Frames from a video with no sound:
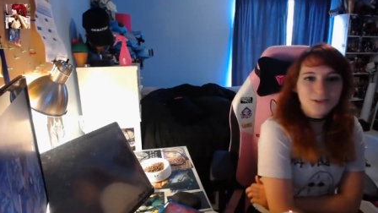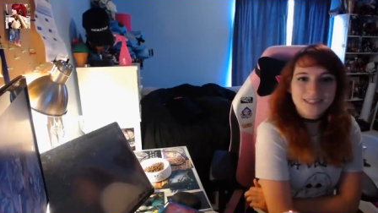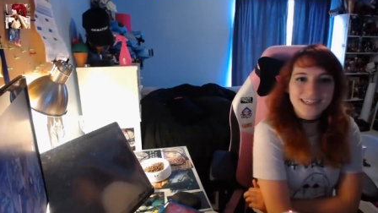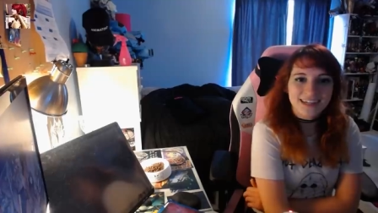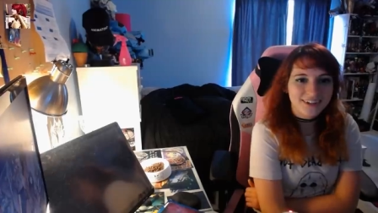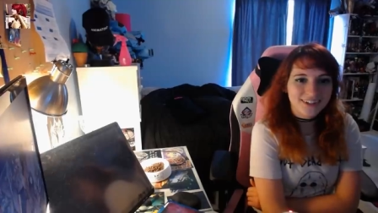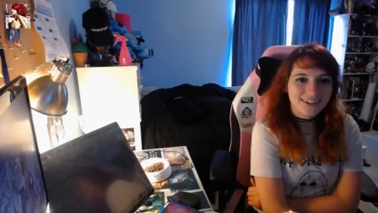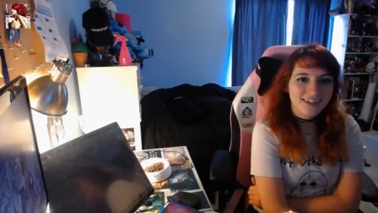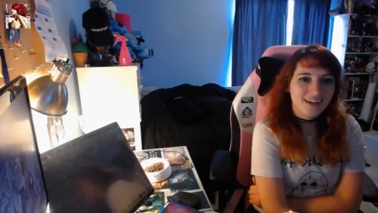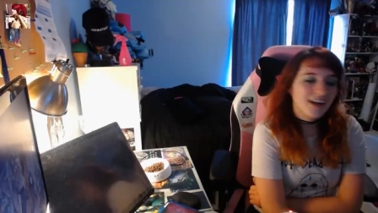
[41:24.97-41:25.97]
is here.
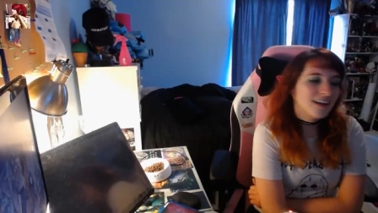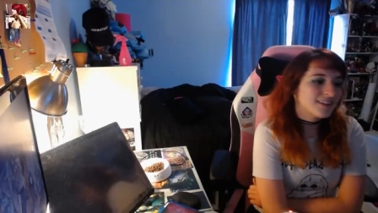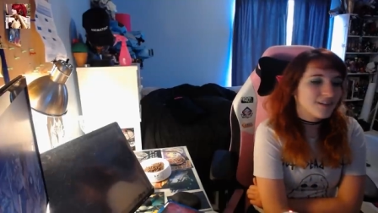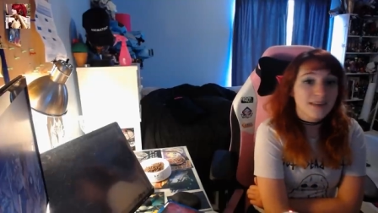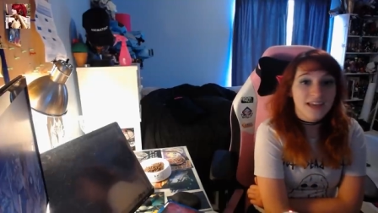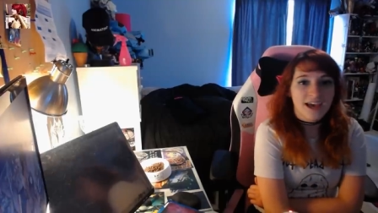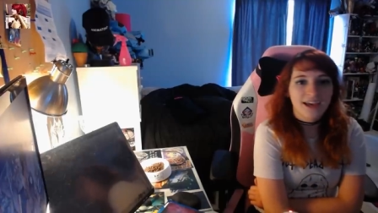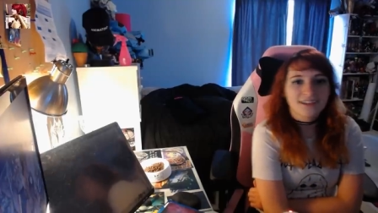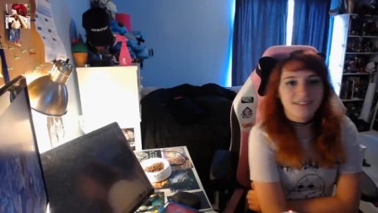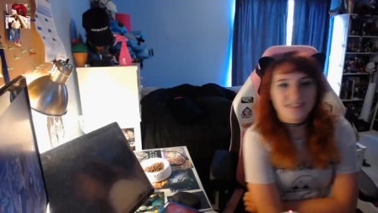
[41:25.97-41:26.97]
Sorry, my
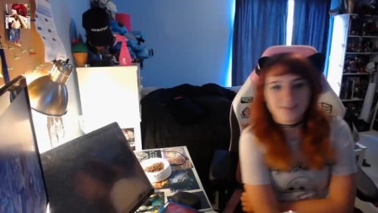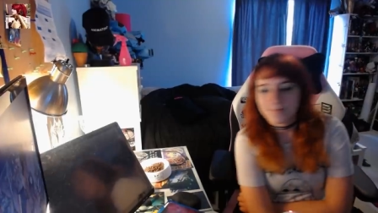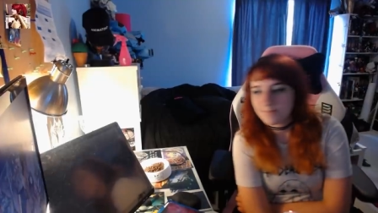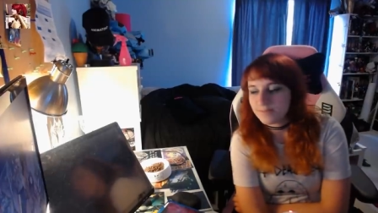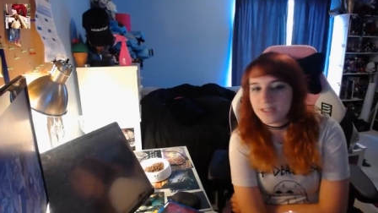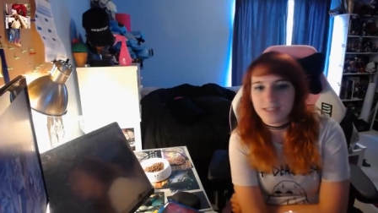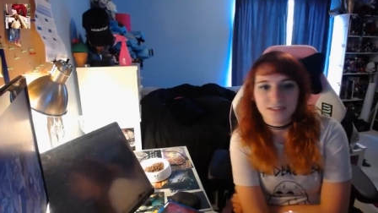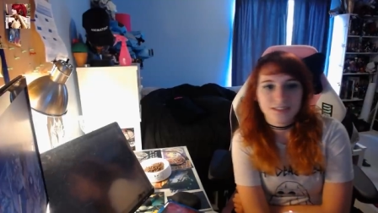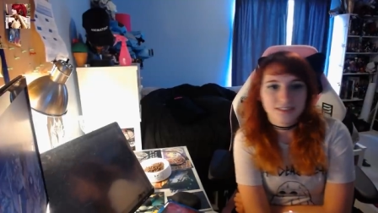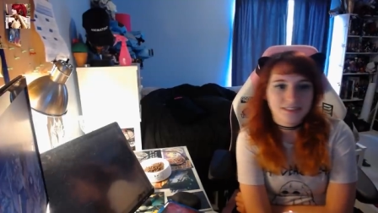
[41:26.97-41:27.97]
cat is
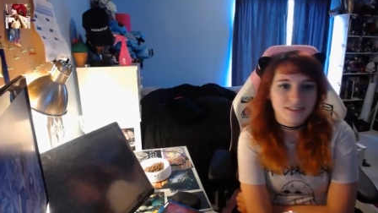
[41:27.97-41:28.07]
being